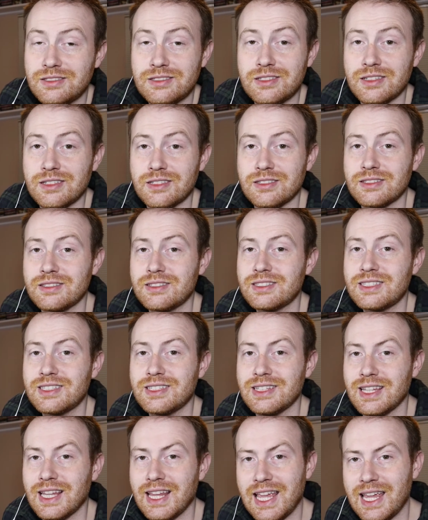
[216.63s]
Just
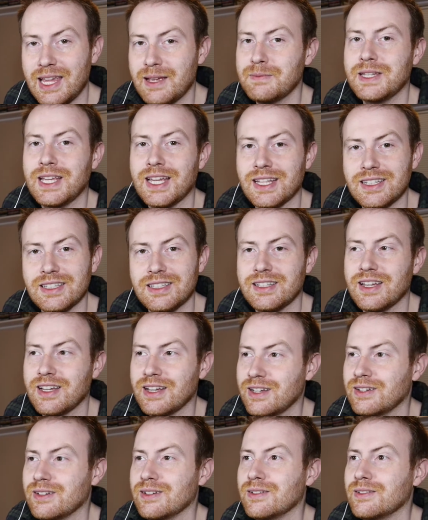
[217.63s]
slam that
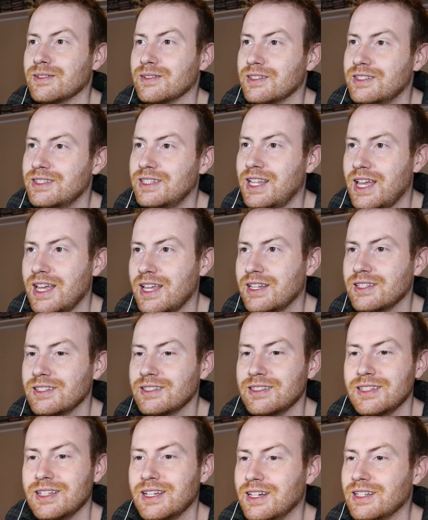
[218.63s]
down. That
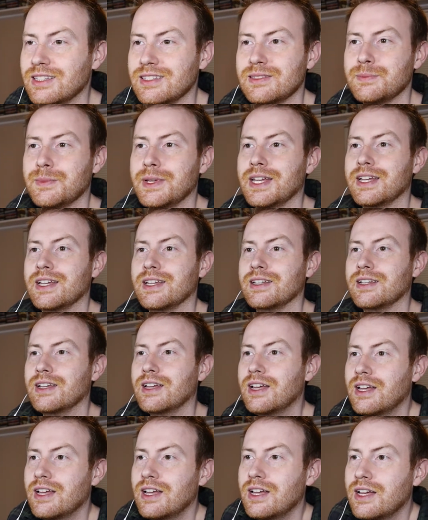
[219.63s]
is nuts, man.
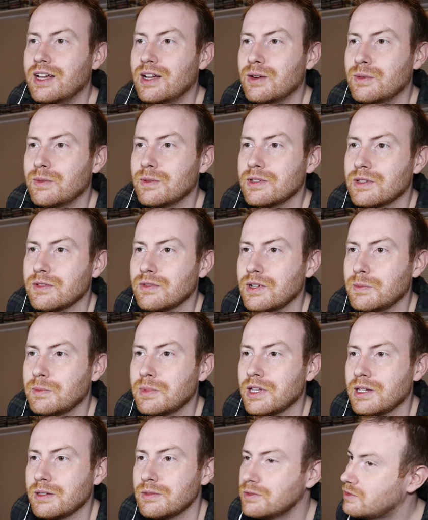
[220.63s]
With the
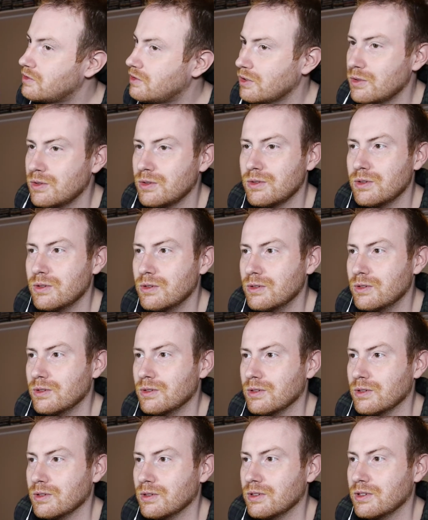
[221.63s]
replay,
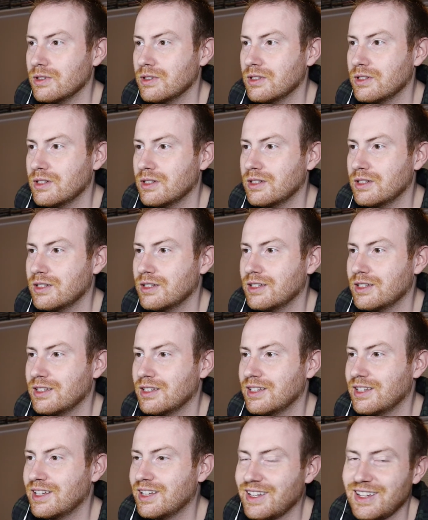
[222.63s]
oh.
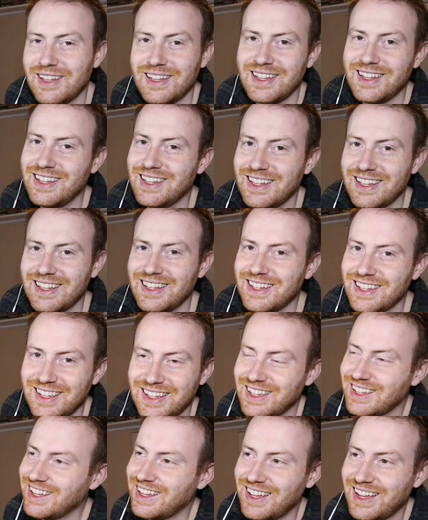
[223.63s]
Absolutely
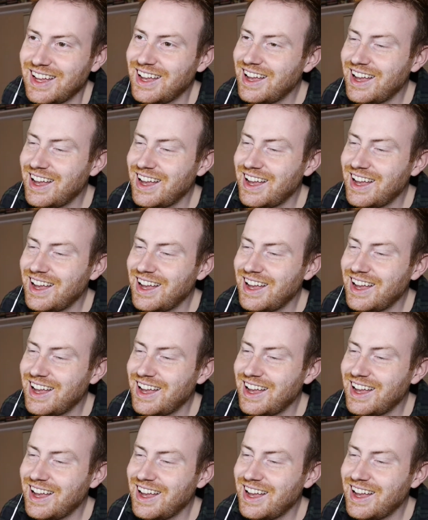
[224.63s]
crucial.